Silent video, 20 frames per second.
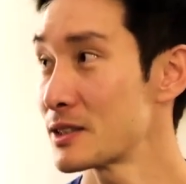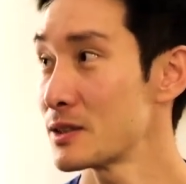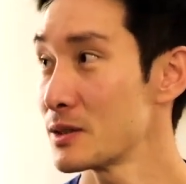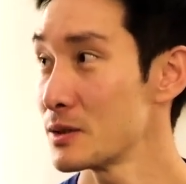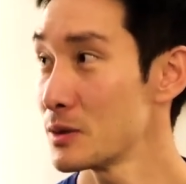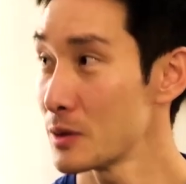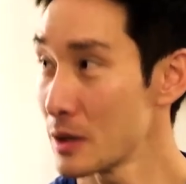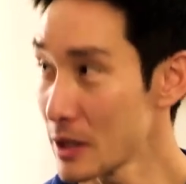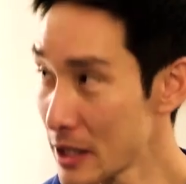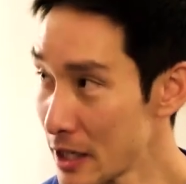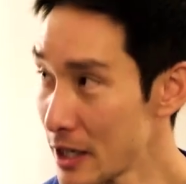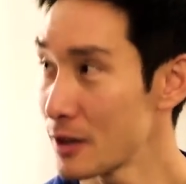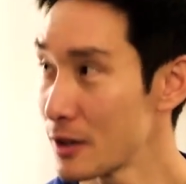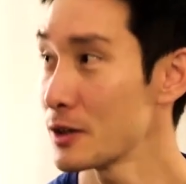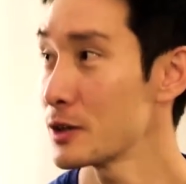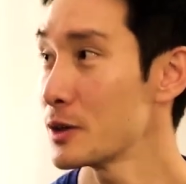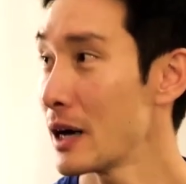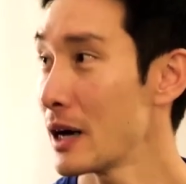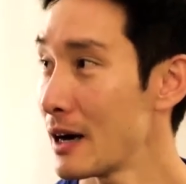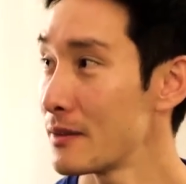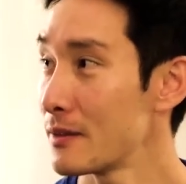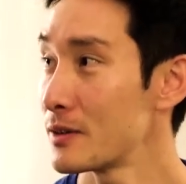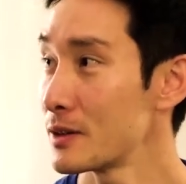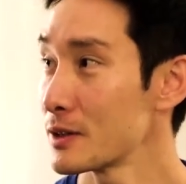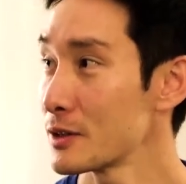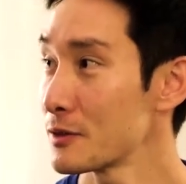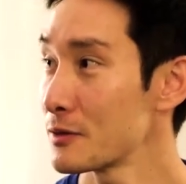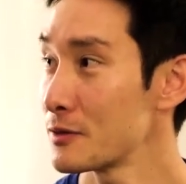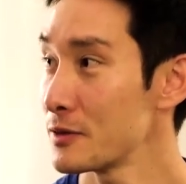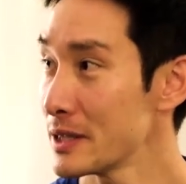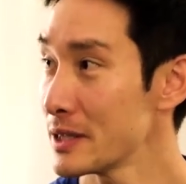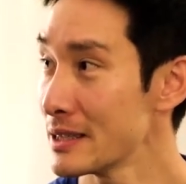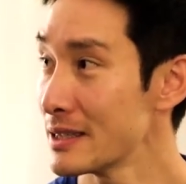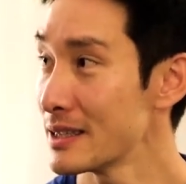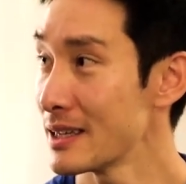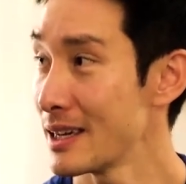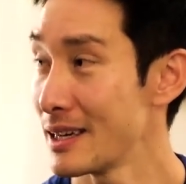to the gear you have on your feet.